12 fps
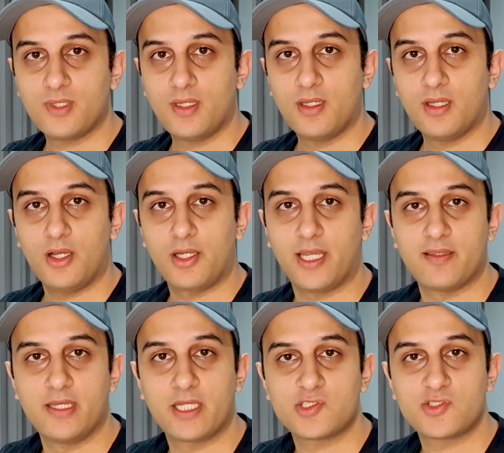Okay, the
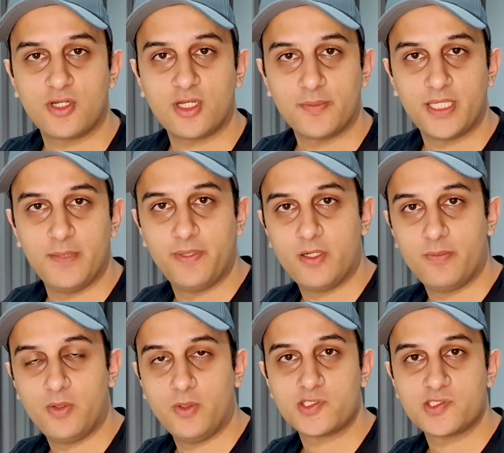next stock I'm keeping on my
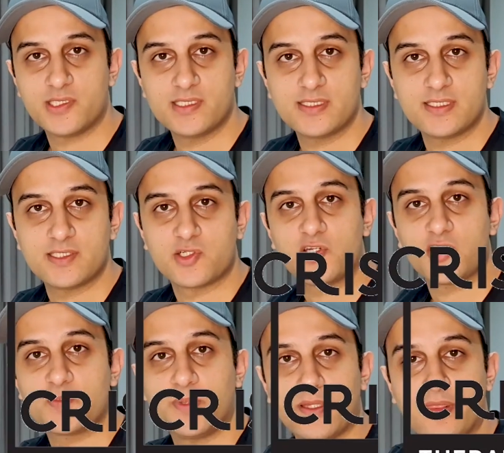watch list is
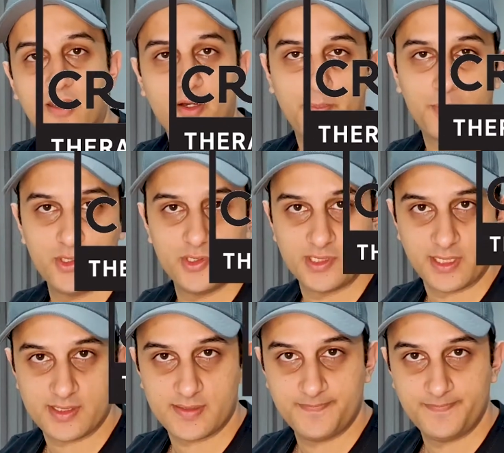CRISPR
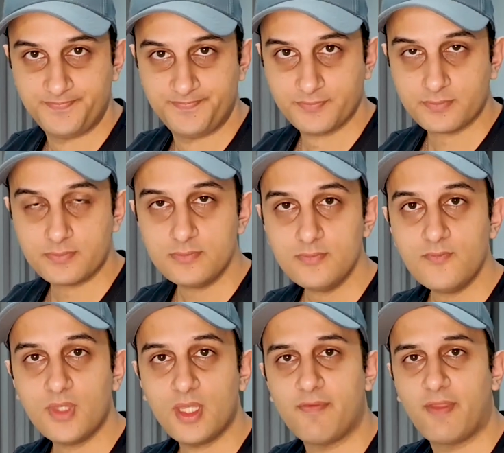Therapeutics.
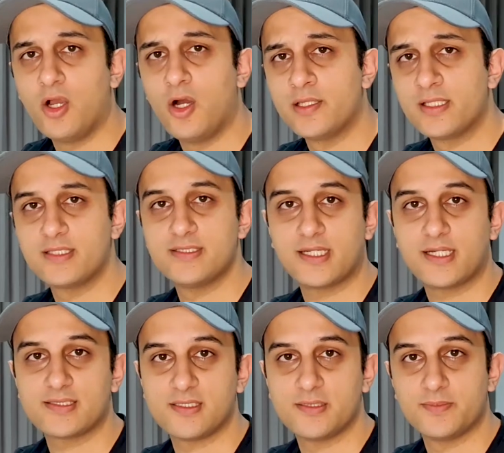They go under the ticker
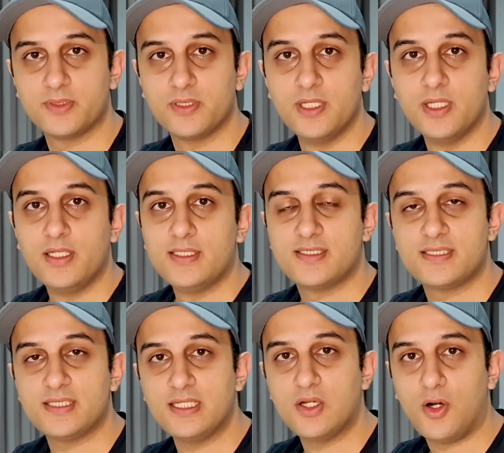symbol
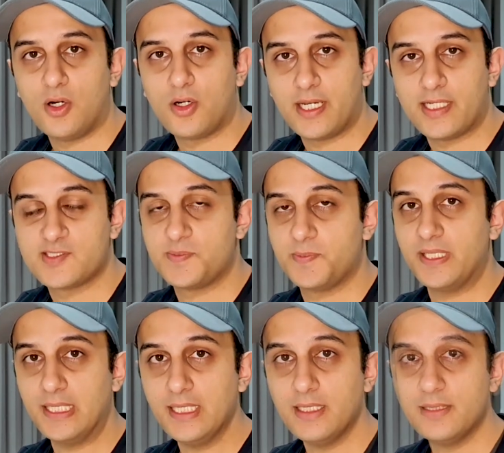
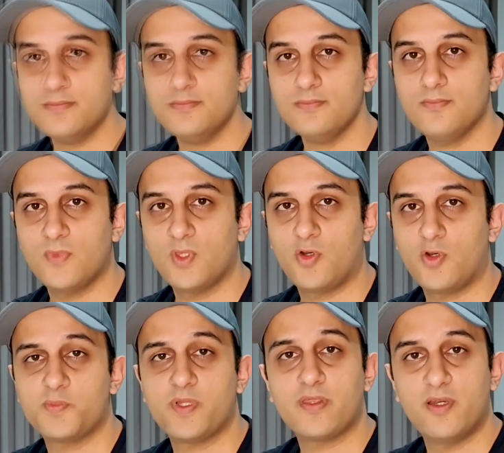CRSP.
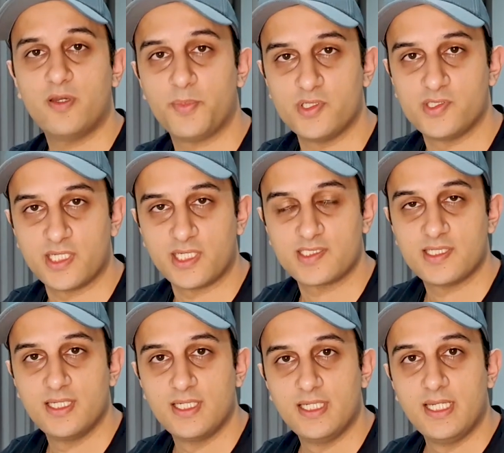CRISPR Therapeutics
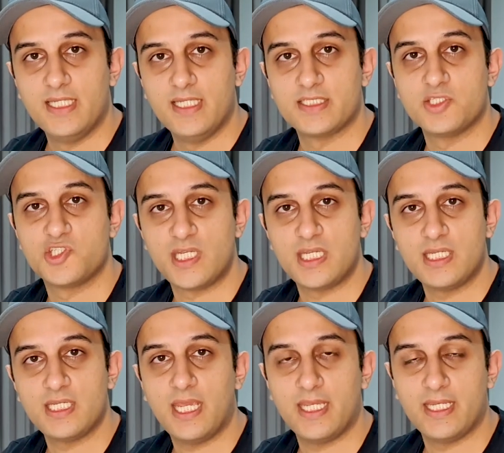is a
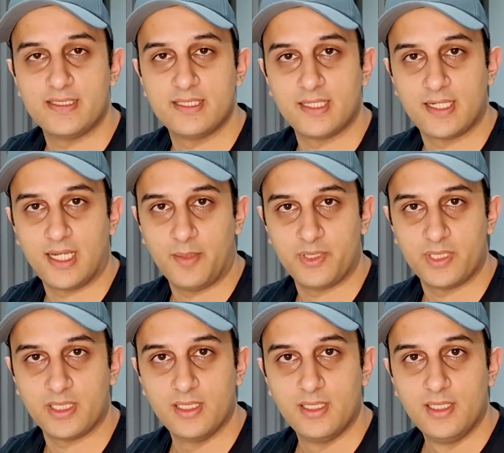gene editing
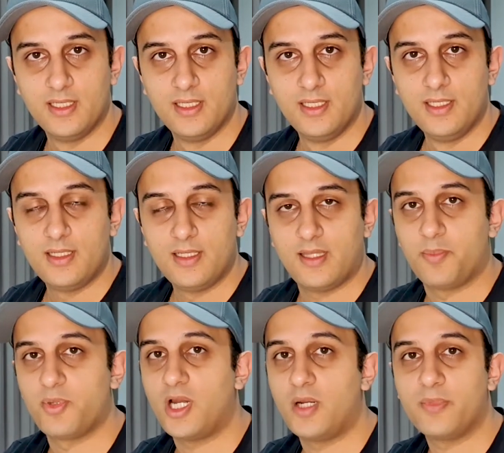company. Their
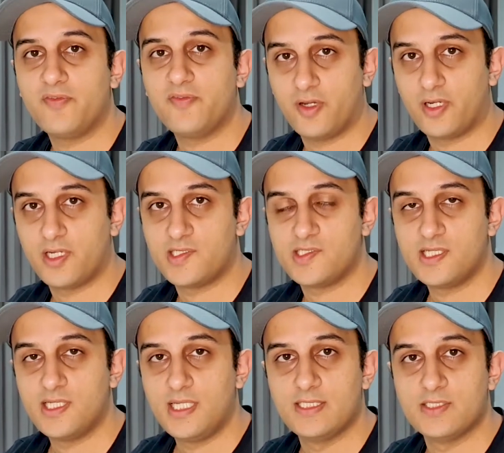primary focus
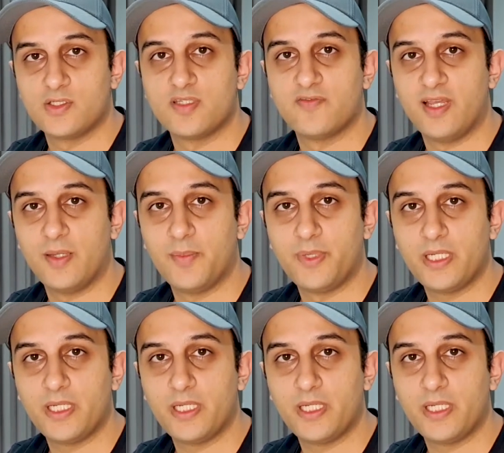is on developing